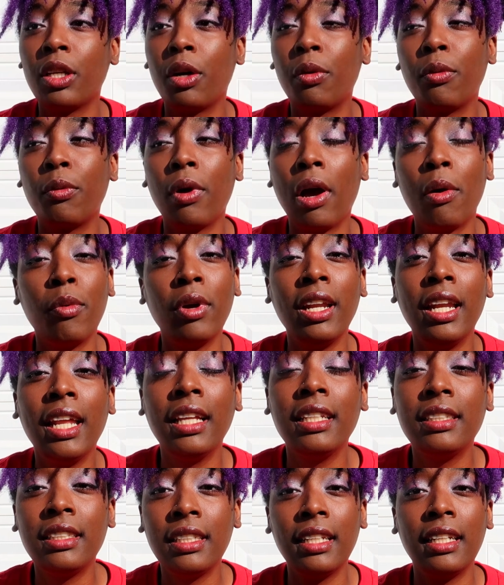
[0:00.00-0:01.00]
So I went
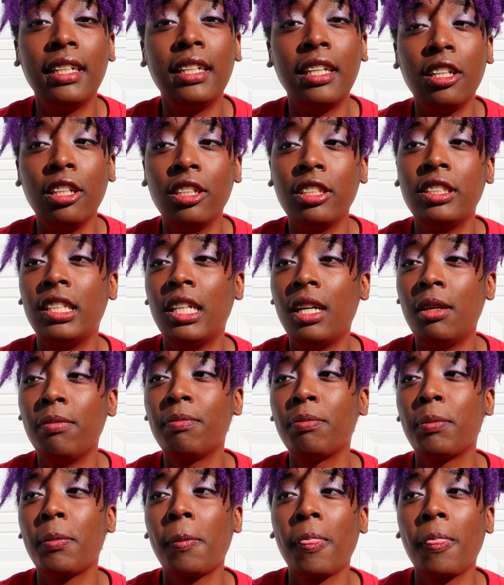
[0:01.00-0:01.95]
into the dealership.